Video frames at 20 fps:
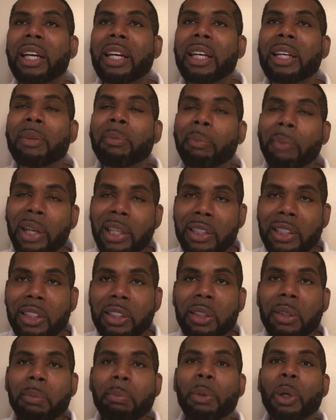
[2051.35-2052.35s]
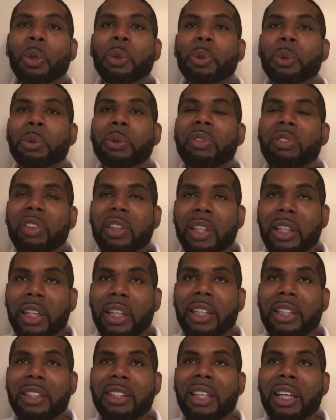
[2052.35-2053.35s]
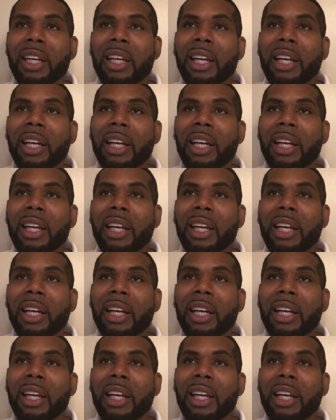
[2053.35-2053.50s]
he makes his abode within us.